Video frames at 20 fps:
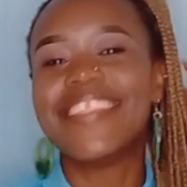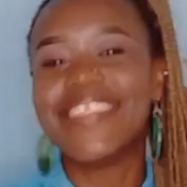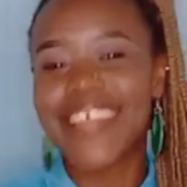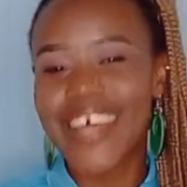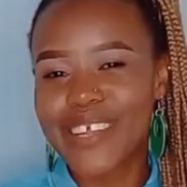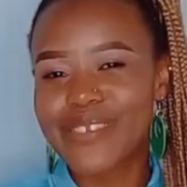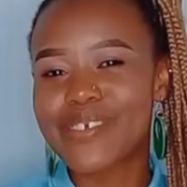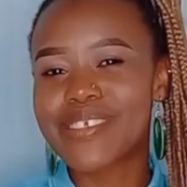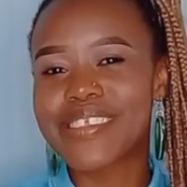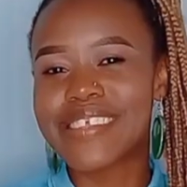
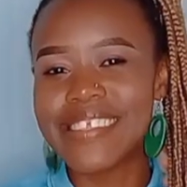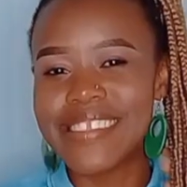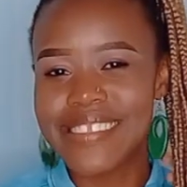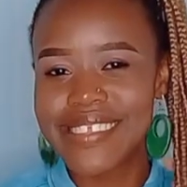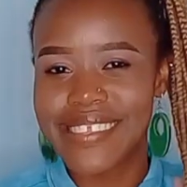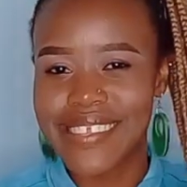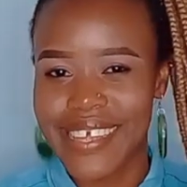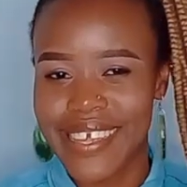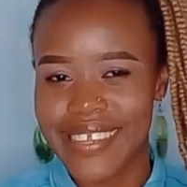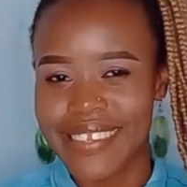That was
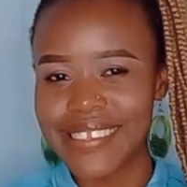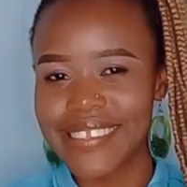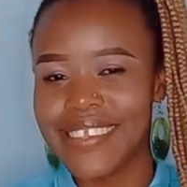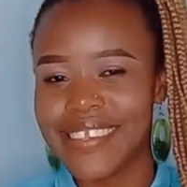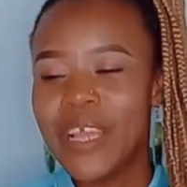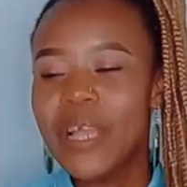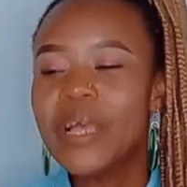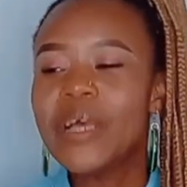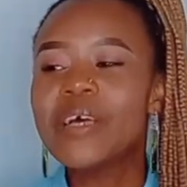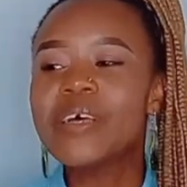
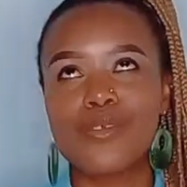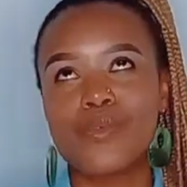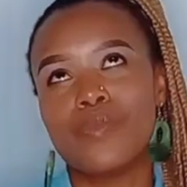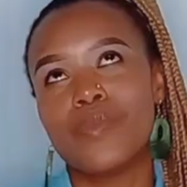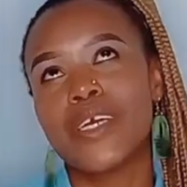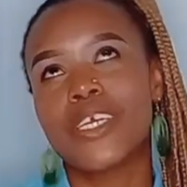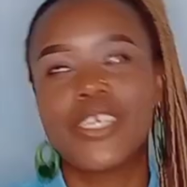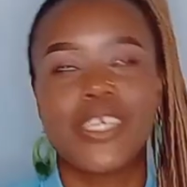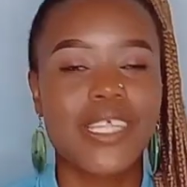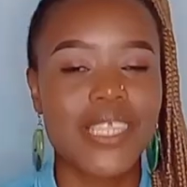insane. So
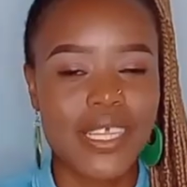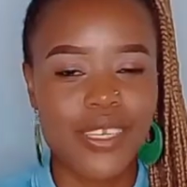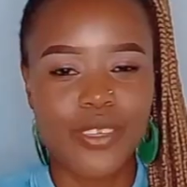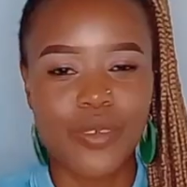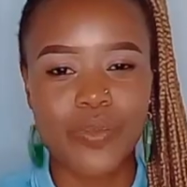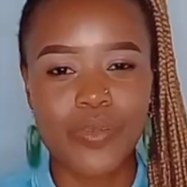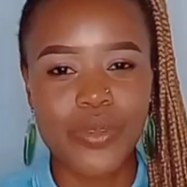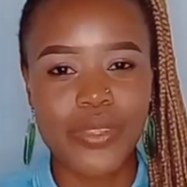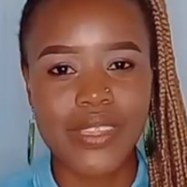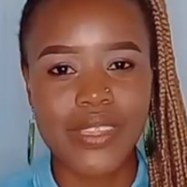make sure that you